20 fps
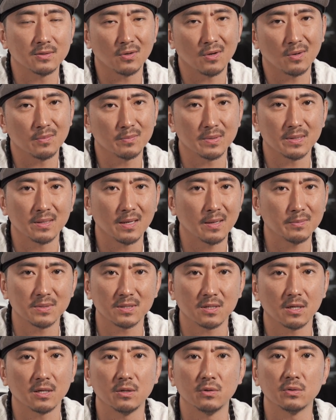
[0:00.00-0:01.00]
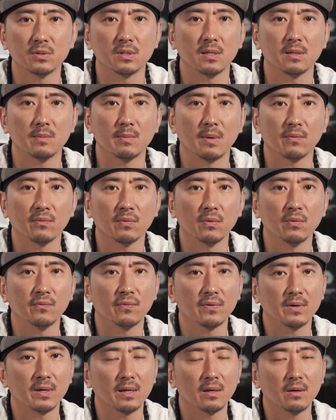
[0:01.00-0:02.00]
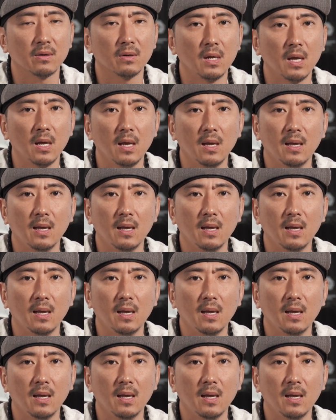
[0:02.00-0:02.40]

So I'm just gonna use it in my room for now.